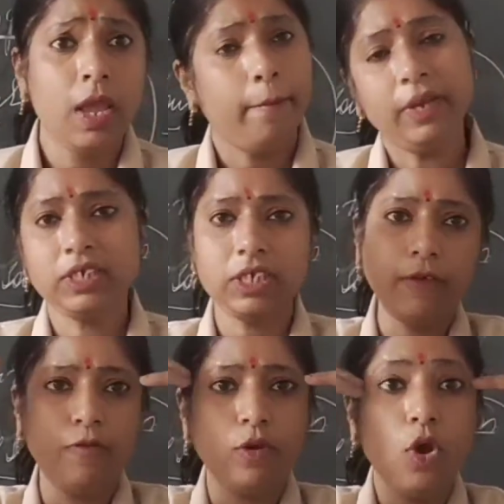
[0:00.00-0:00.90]
means
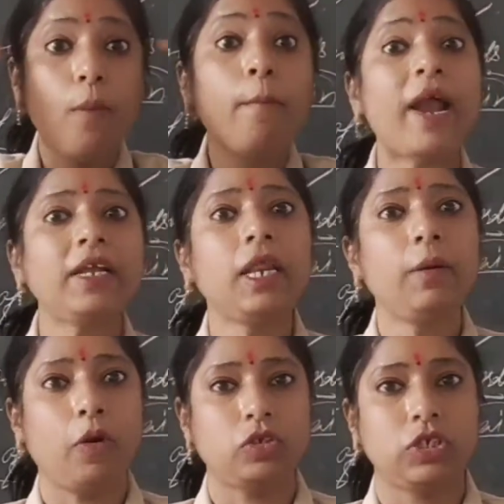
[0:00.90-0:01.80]
if mental
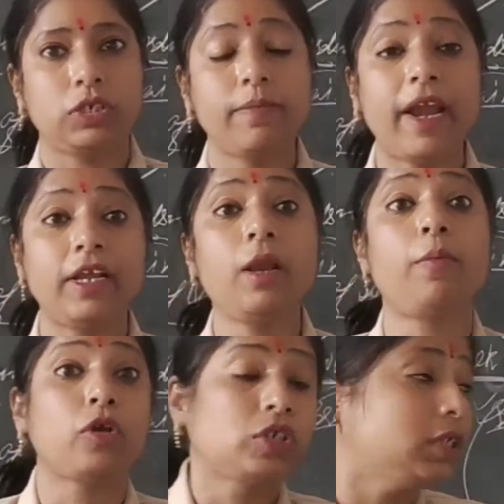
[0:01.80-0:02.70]

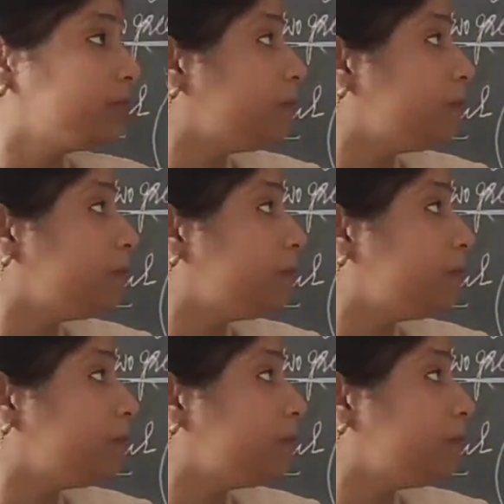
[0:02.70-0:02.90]
process